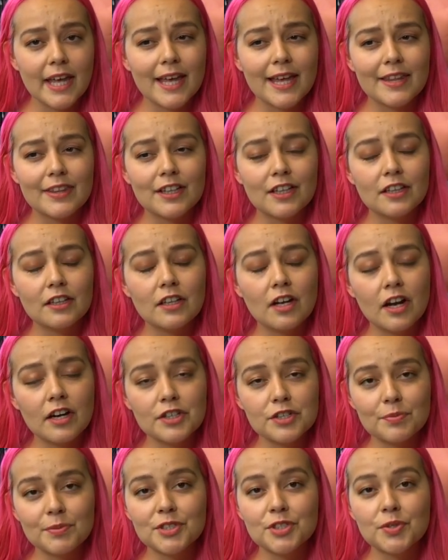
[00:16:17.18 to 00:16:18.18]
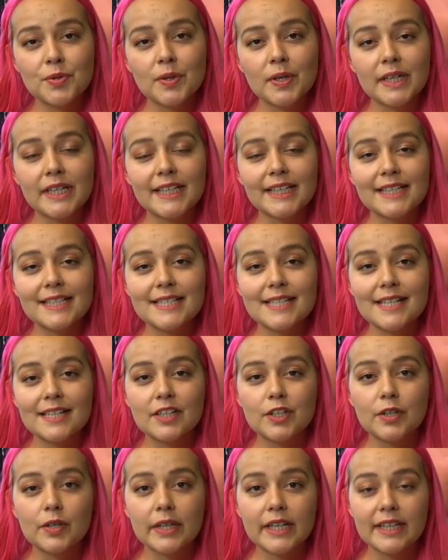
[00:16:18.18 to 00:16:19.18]
The large majority did
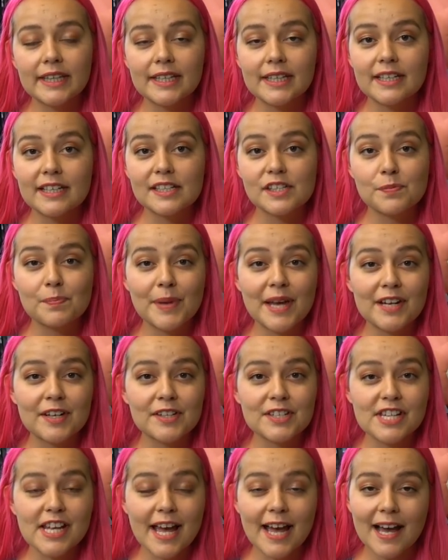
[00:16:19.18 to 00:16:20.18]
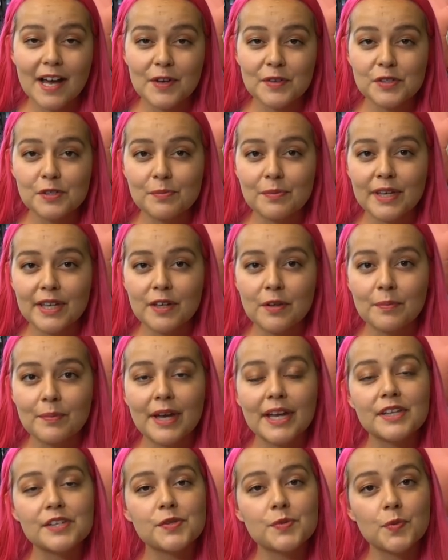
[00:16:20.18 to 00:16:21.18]
agree that it is better to house male
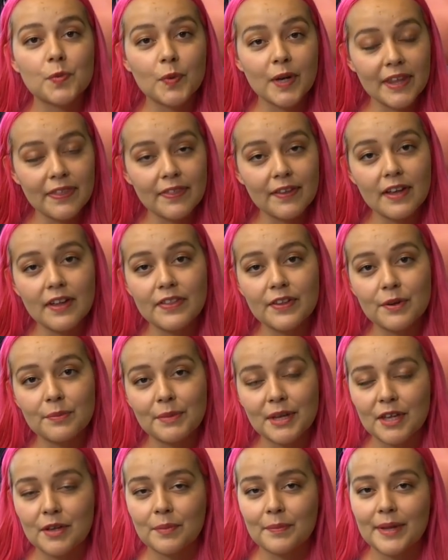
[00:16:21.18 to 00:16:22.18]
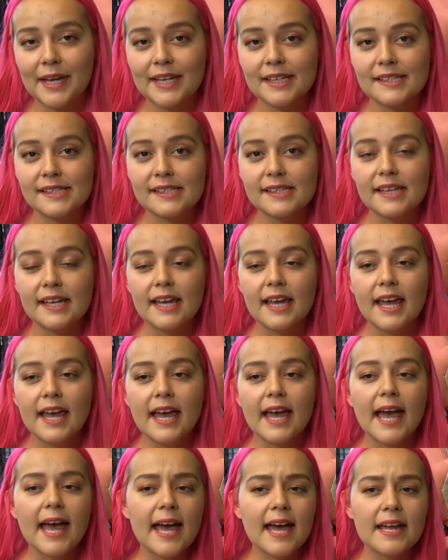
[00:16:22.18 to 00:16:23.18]
mice with other male mice.
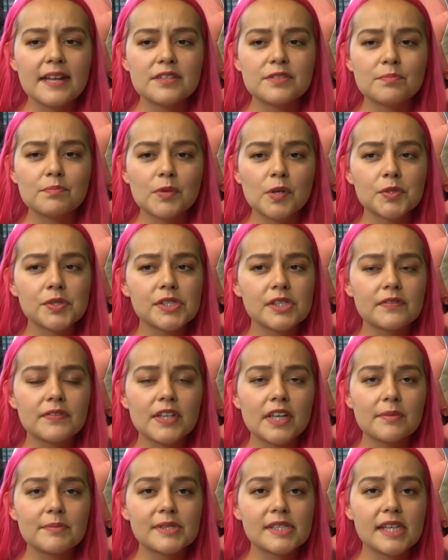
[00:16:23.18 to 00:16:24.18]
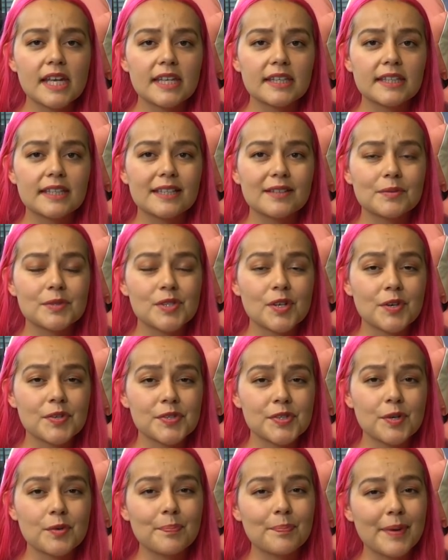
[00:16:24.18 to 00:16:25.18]
And most of them said that it was
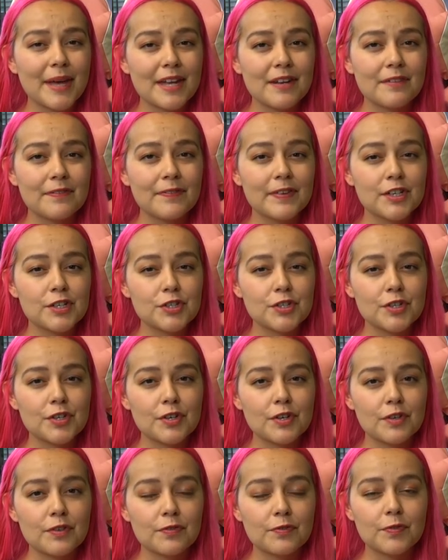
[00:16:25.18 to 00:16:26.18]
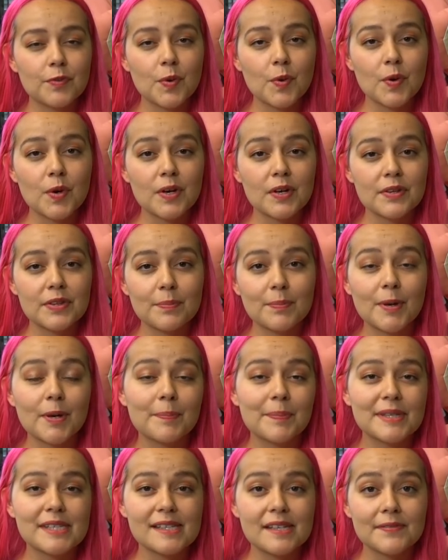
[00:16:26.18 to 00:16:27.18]
also beneficial for the
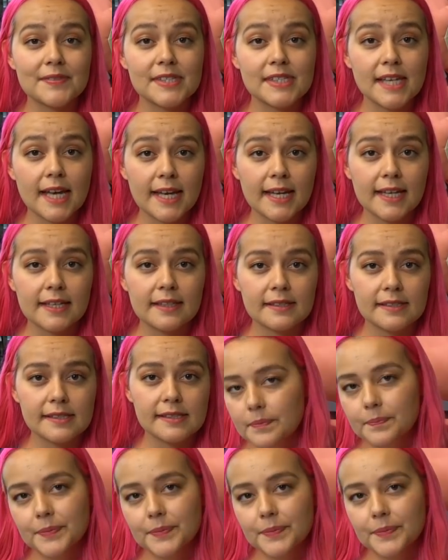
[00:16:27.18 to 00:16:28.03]
purpose of science.